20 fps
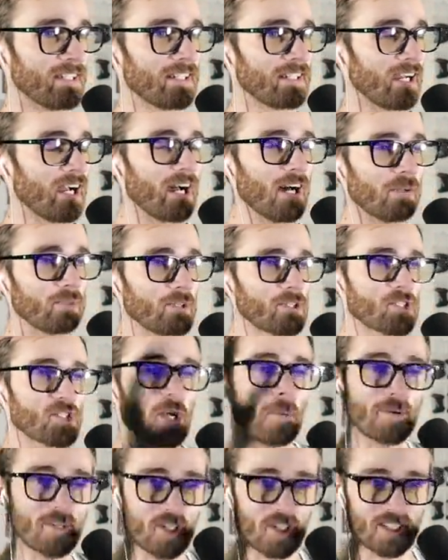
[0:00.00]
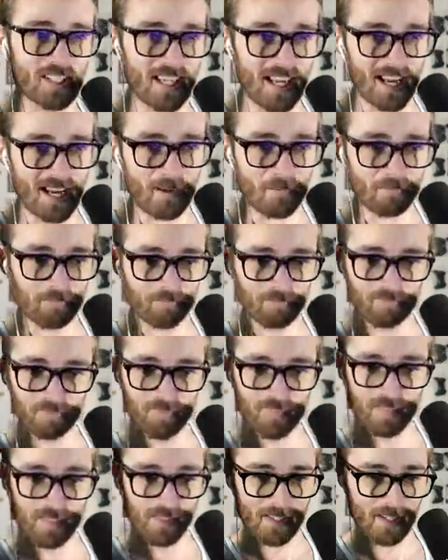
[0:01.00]
Uh, let's jump into the game.
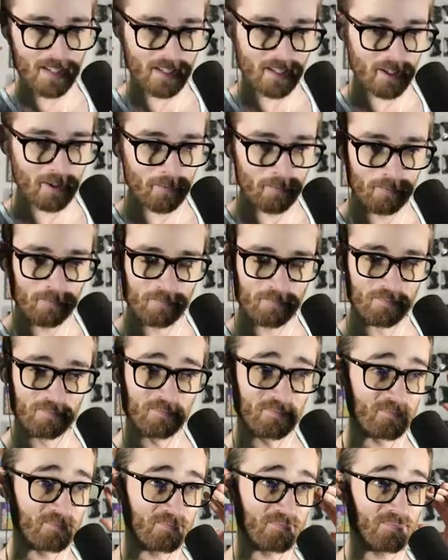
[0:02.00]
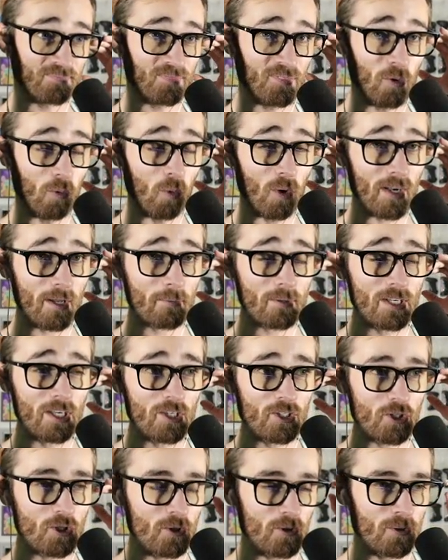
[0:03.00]
Um, what I'm gonna
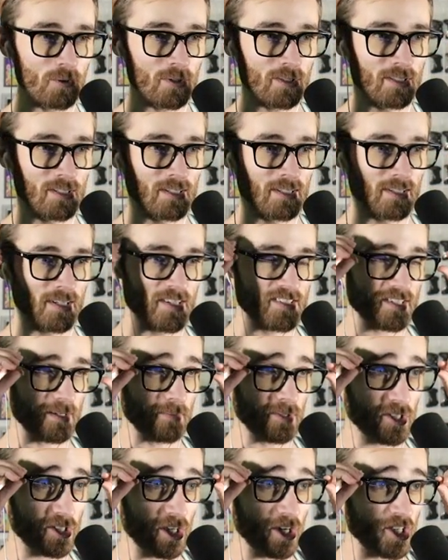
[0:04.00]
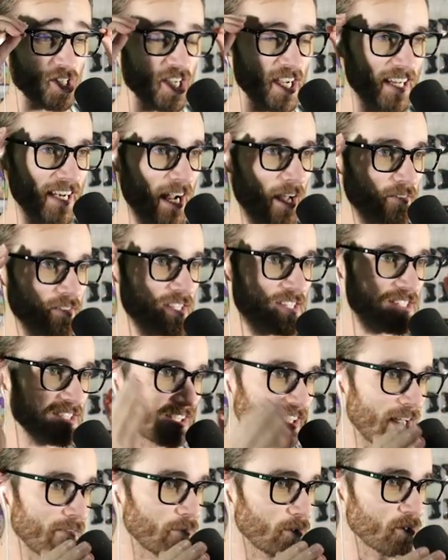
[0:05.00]
do is I'm going to start checking out these
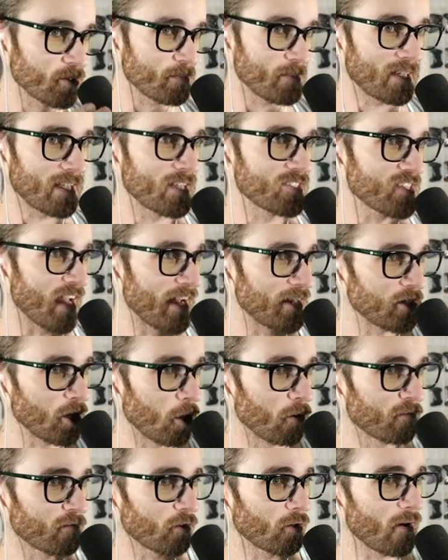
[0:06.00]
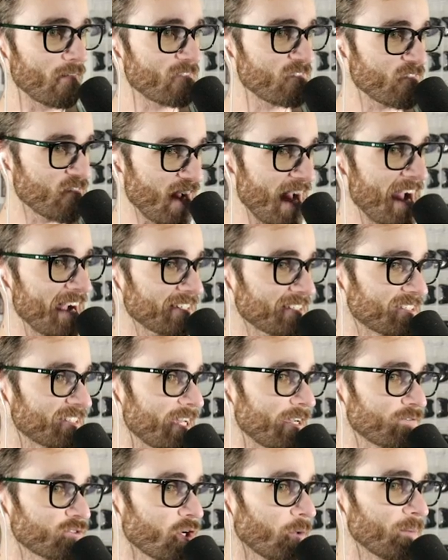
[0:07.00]
levels because I know for a fact
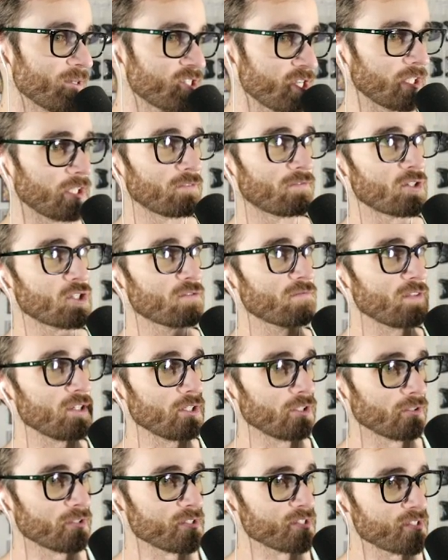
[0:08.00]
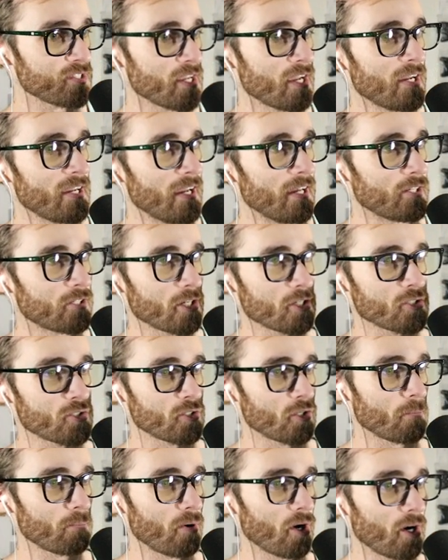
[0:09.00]
Dave told me Jellyfish Fields,
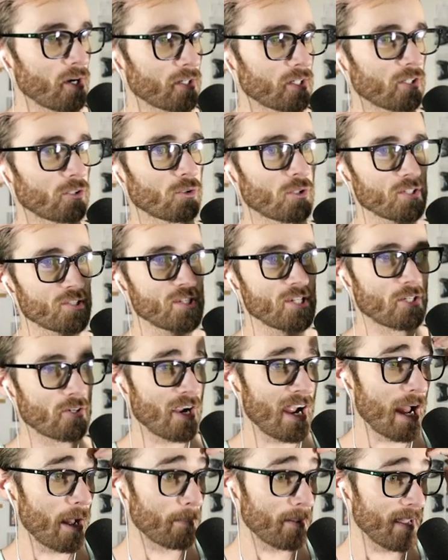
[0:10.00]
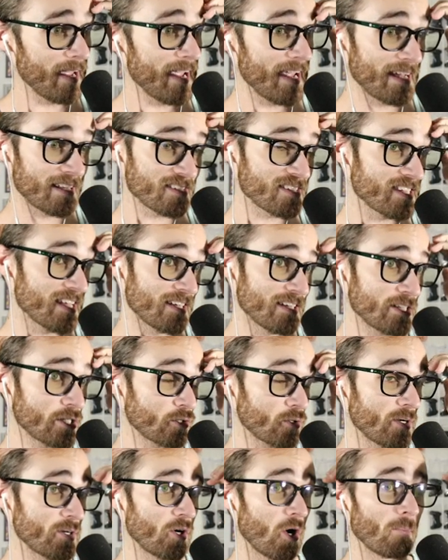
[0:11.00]
Industrial Park, Krusty Krab, and Sandy's
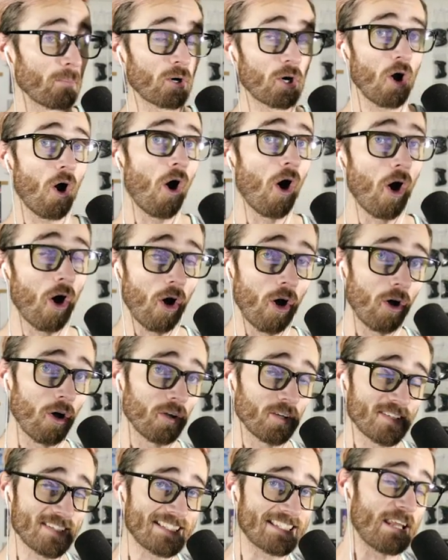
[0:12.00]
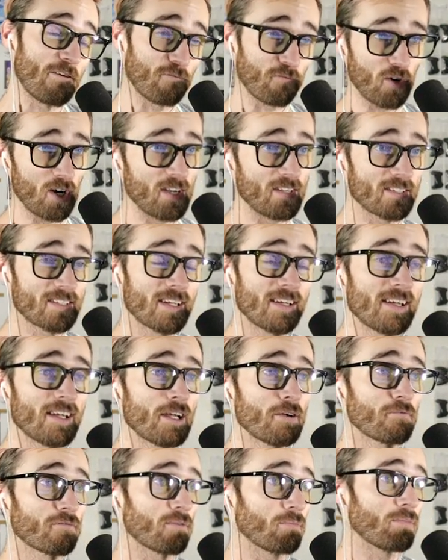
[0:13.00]
Tree Dome are all different
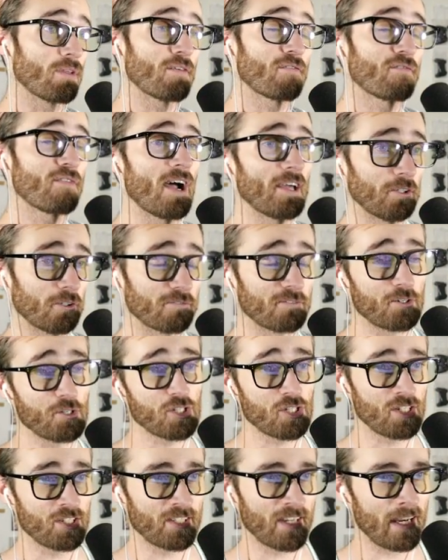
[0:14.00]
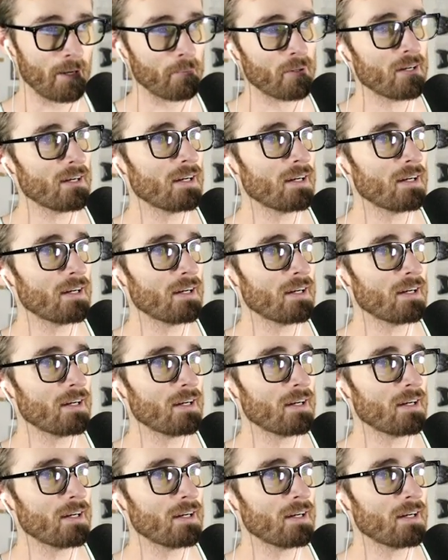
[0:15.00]
from the final version of the game.